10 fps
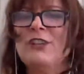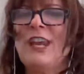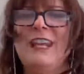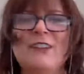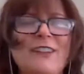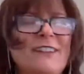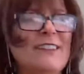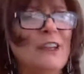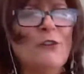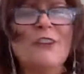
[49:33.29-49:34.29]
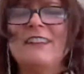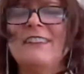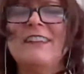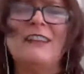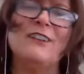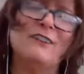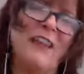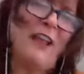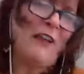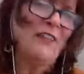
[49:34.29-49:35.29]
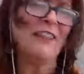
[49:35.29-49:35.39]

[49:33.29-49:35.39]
change and synchronicity just like